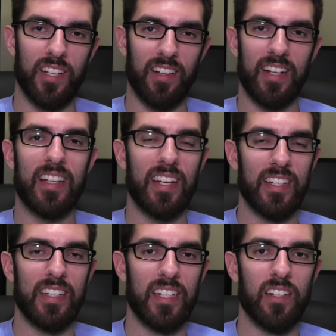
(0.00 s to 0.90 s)
They like the
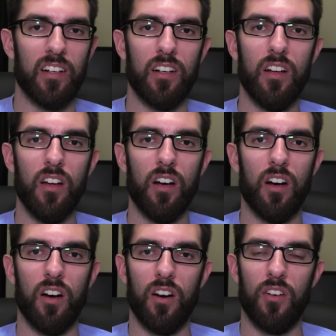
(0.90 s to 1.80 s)
idea
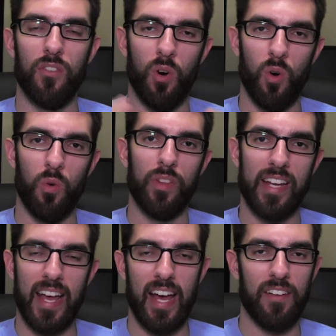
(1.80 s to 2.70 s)
of
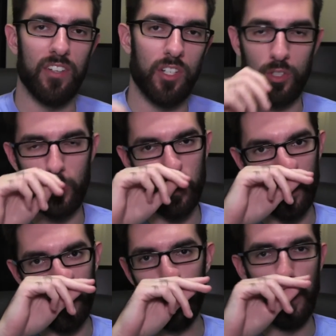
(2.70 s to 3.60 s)
only having
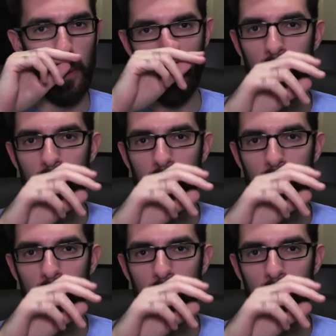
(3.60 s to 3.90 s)
to